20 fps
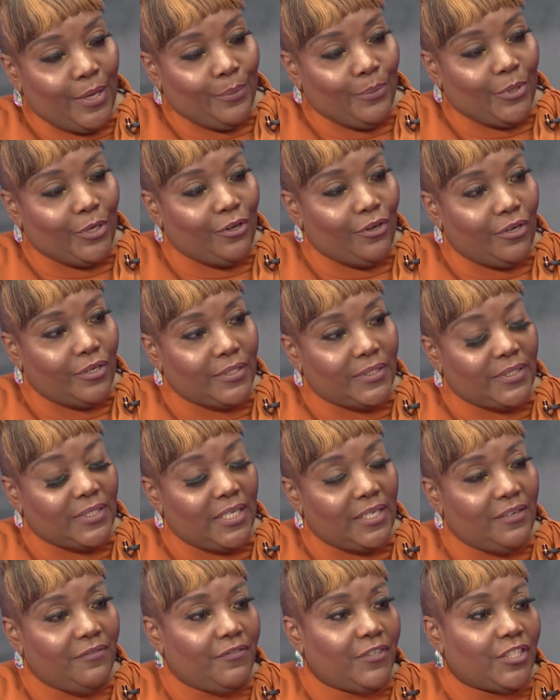because
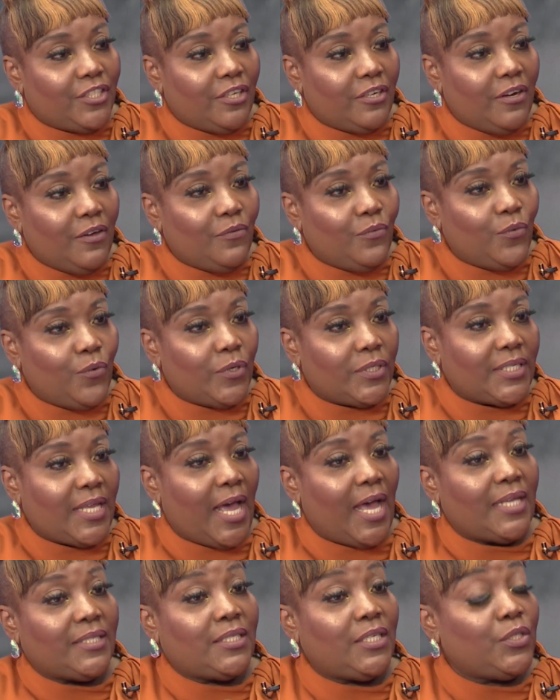the Division of Works
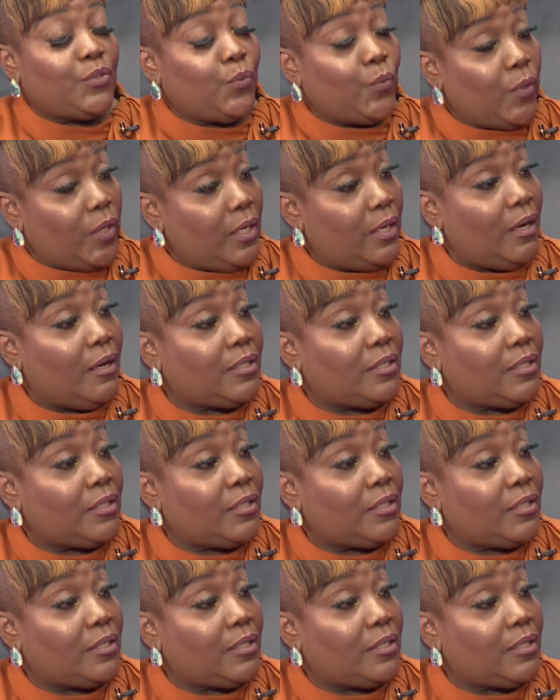has its work